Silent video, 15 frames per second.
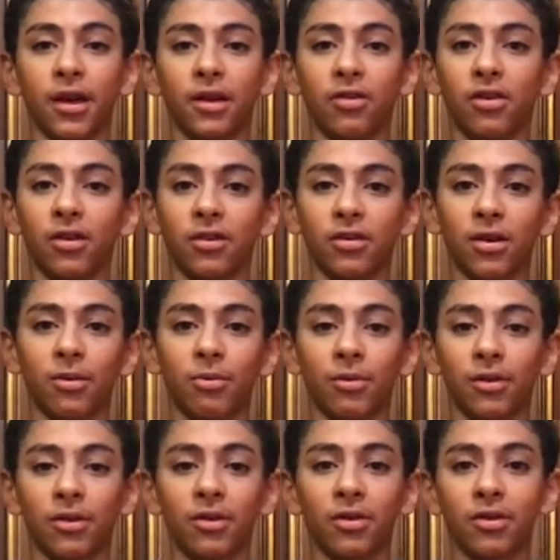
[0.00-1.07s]
that
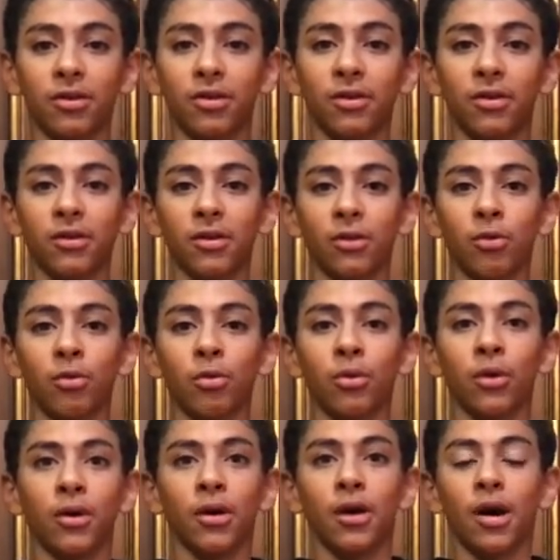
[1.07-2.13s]
transcription just turns into
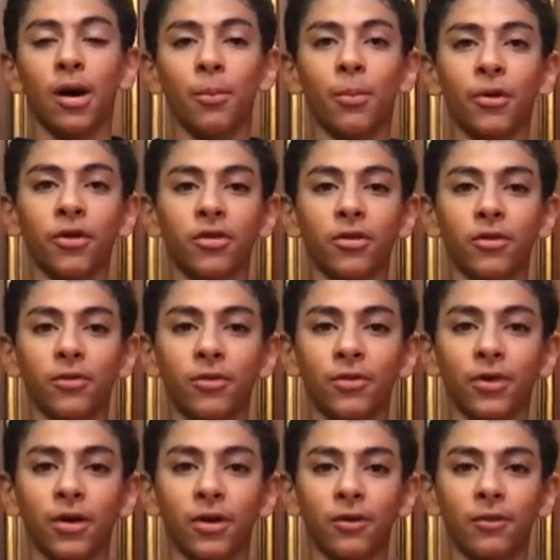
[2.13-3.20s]
a bunch of
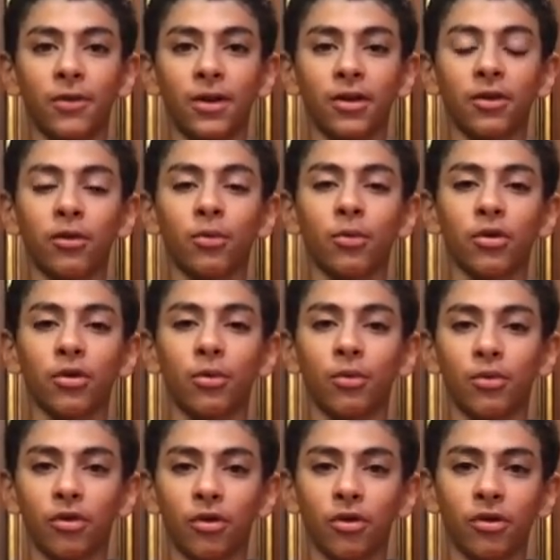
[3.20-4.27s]
letters
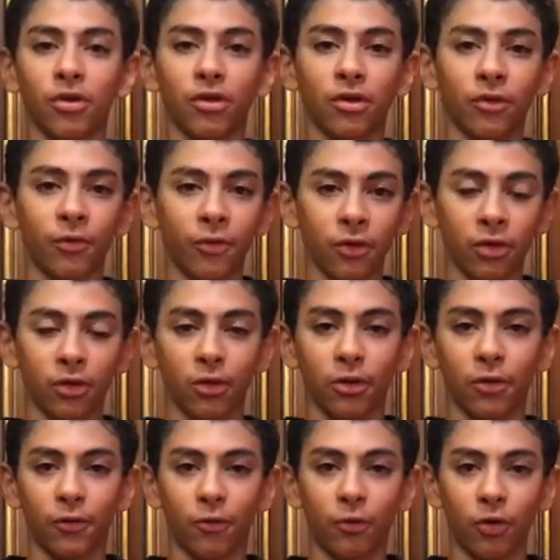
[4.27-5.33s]
which are
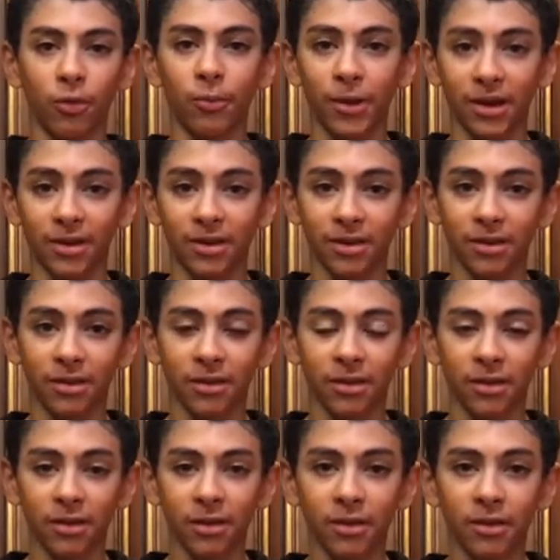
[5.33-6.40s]
the
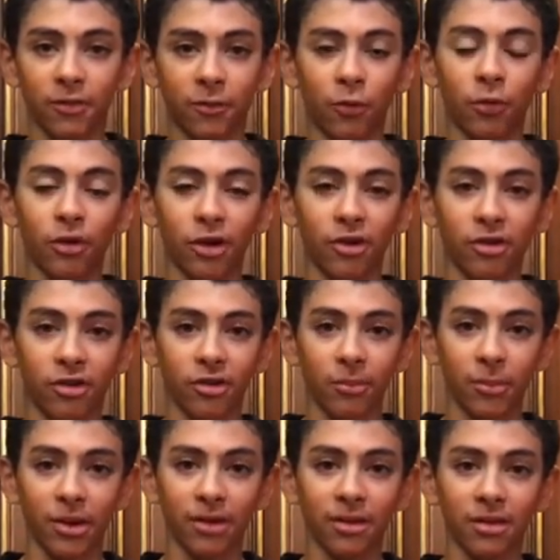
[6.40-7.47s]
four nitrogen
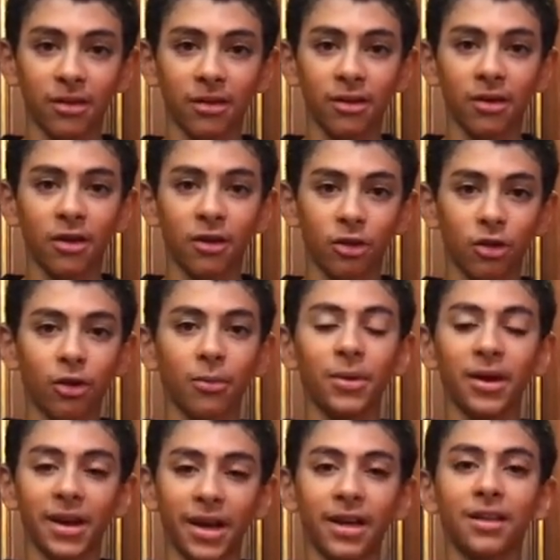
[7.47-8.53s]
bases:
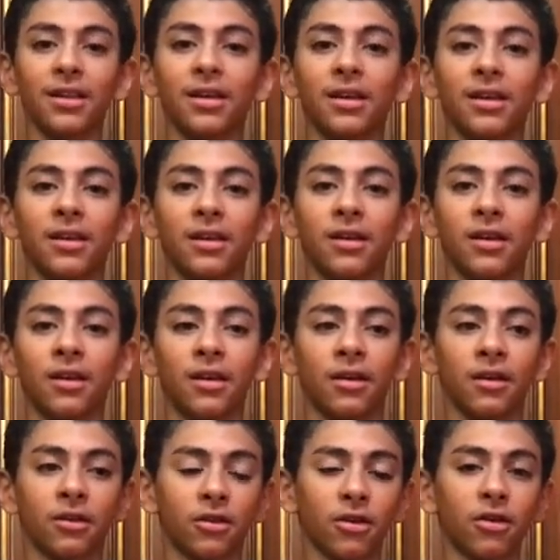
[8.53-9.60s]
thymine, adenine,
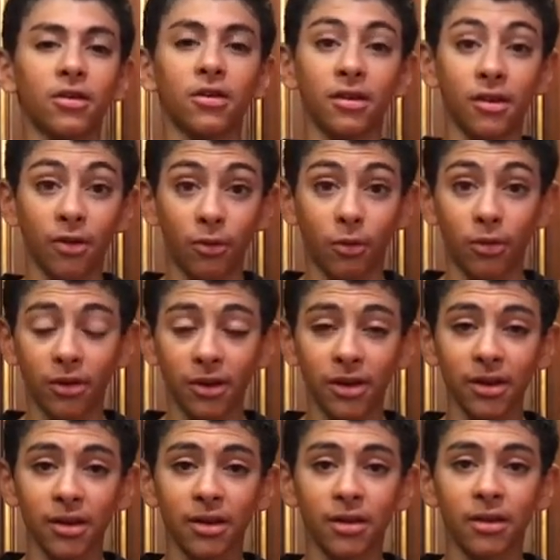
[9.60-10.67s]
cytosine, and
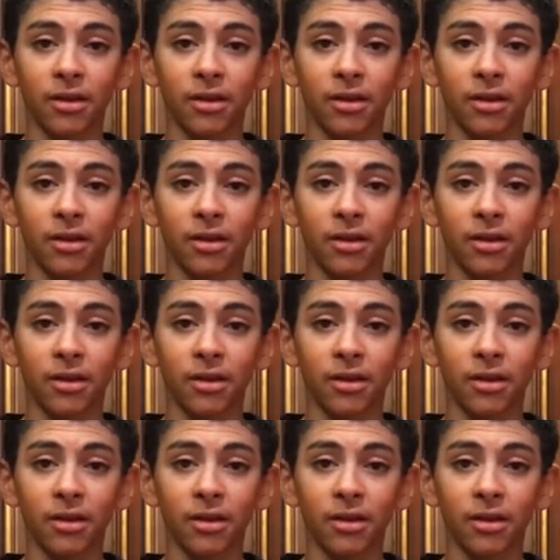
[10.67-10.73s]
guanine.